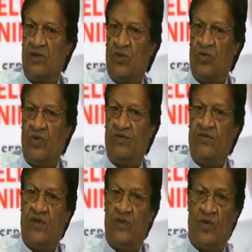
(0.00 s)
Norway
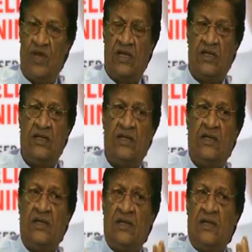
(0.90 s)
very well.
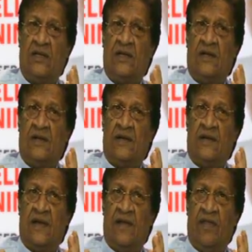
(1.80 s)

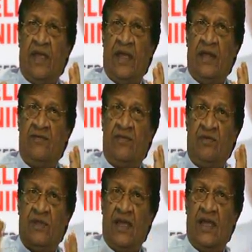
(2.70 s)
And then
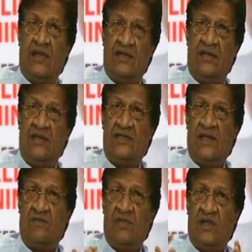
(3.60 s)
from that, they
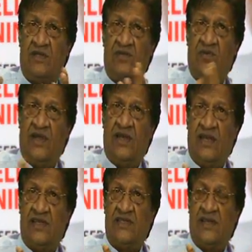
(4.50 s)
sent me to Sweden
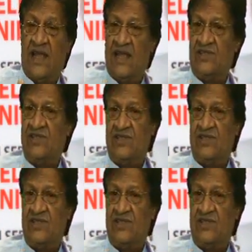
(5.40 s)
as their national